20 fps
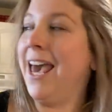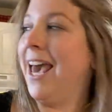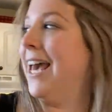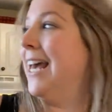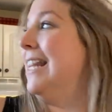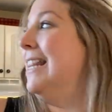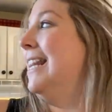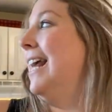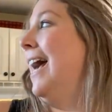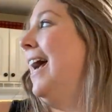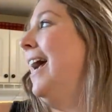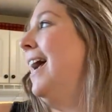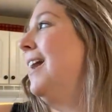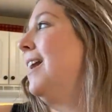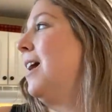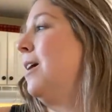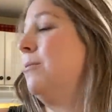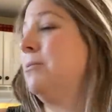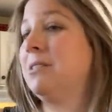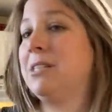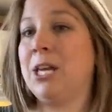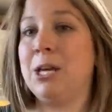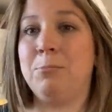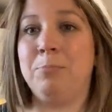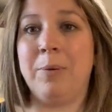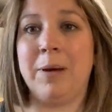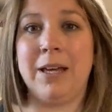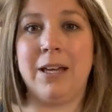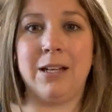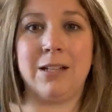And then I was
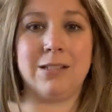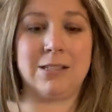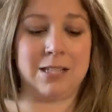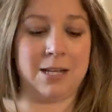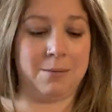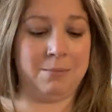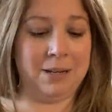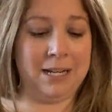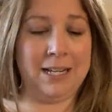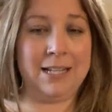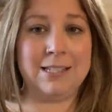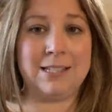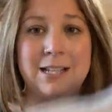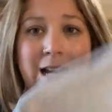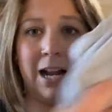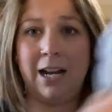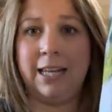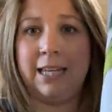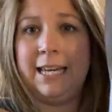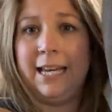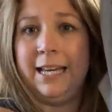like, but somebody's got to